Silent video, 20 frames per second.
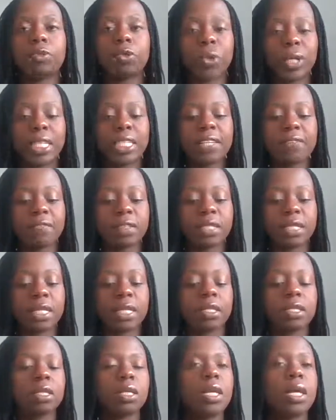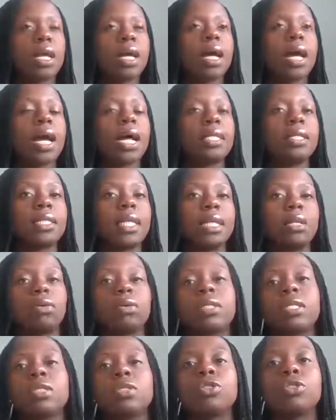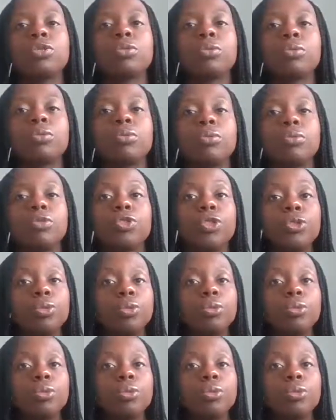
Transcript: 2017, and they looked at two